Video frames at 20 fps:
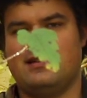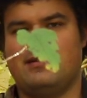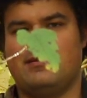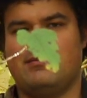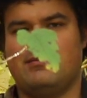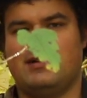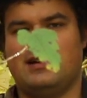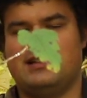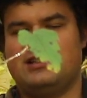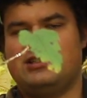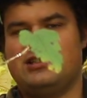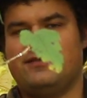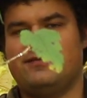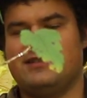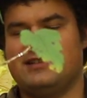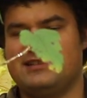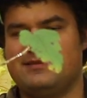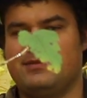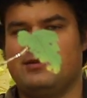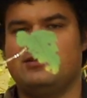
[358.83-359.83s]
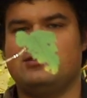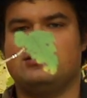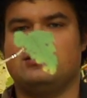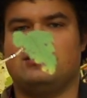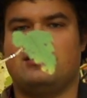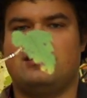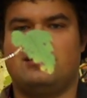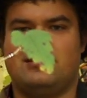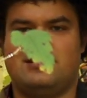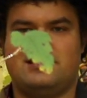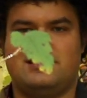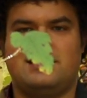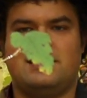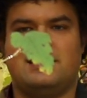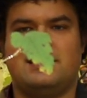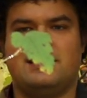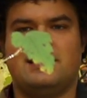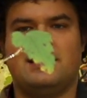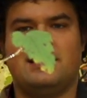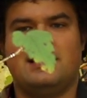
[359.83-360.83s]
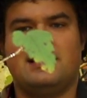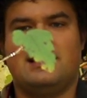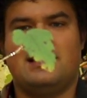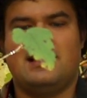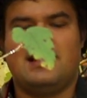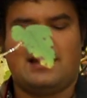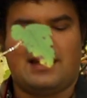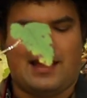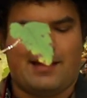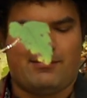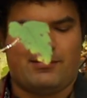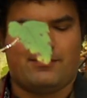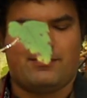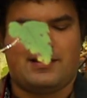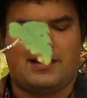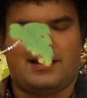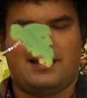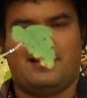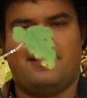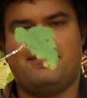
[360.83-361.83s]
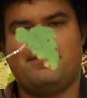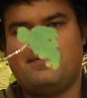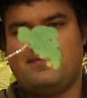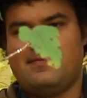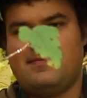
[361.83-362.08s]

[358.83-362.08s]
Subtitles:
Mindshift Exposure 13 camera bag.